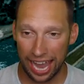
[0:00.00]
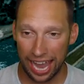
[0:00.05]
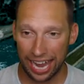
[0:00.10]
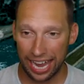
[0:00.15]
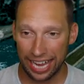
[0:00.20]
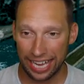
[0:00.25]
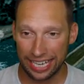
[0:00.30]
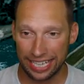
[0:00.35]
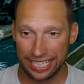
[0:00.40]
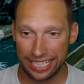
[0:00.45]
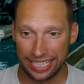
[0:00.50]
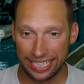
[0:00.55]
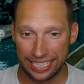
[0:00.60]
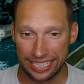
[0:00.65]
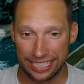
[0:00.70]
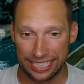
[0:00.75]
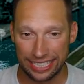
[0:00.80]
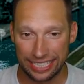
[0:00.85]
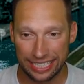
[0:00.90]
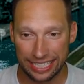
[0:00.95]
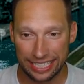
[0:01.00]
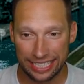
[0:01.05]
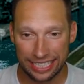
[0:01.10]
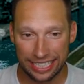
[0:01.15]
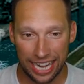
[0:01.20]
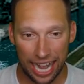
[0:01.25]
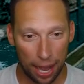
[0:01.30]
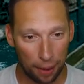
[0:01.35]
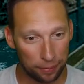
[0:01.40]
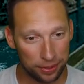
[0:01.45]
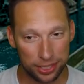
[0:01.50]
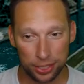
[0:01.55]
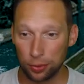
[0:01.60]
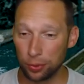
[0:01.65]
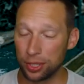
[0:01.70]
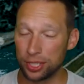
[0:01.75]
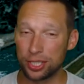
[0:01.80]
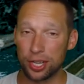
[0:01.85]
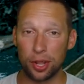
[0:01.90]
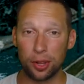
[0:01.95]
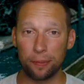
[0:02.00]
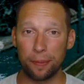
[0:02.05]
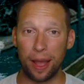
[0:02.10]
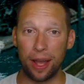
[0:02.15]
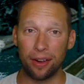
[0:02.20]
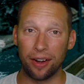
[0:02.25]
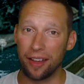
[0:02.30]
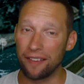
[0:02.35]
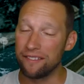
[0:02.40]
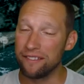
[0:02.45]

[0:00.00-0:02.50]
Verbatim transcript: and uh, I'm going to see what it's all about.